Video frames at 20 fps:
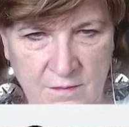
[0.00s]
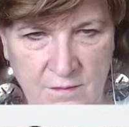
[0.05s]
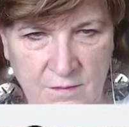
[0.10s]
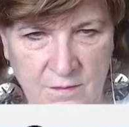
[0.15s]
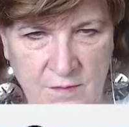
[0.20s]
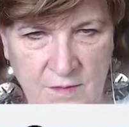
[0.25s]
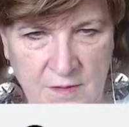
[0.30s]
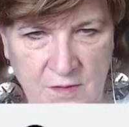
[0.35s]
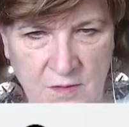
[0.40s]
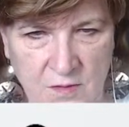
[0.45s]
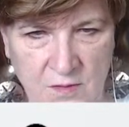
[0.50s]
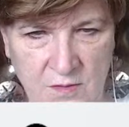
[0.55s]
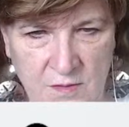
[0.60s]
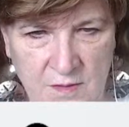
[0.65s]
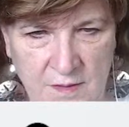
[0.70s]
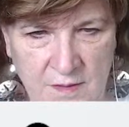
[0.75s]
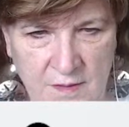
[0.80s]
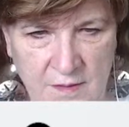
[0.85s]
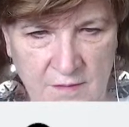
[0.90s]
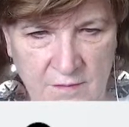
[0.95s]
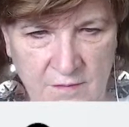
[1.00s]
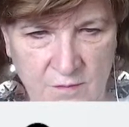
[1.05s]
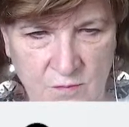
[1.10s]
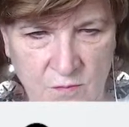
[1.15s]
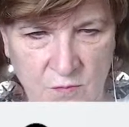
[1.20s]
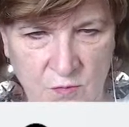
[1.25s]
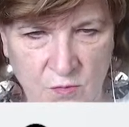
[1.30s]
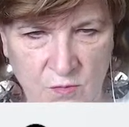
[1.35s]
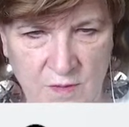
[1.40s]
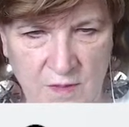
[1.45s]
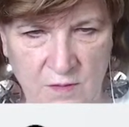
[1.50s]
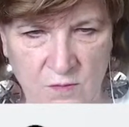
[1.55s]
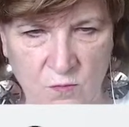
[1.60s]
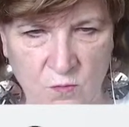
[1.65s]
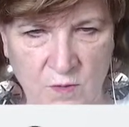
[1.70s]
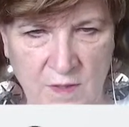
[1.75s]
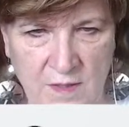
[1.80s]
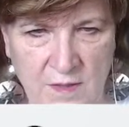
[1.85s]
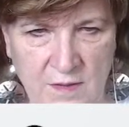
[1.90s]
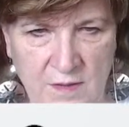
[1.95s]
We can't have more than
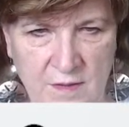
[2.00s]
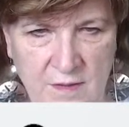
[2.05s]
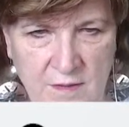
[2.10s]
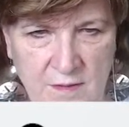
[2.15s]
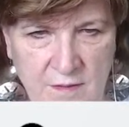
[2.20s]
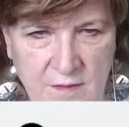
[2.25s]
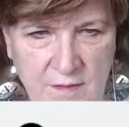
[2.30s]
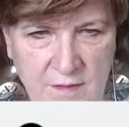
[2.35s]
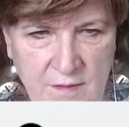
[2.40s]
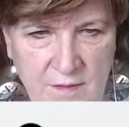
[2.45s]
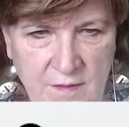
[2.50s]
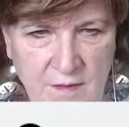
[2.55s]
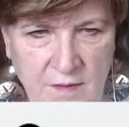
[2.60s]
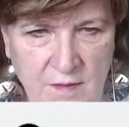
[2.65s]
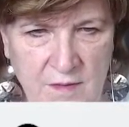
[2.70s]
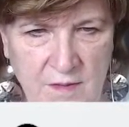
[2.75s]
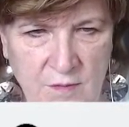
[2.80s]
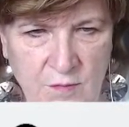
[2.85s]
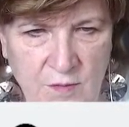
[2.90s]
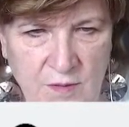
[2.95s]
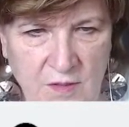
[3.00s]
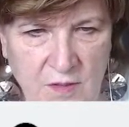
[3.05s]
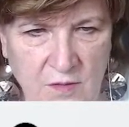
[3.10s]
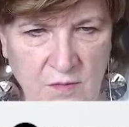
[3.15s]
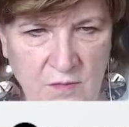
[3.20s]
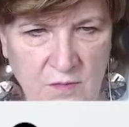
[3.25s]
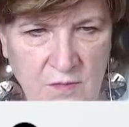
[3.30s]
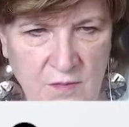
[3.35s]
one. Oh, here we go.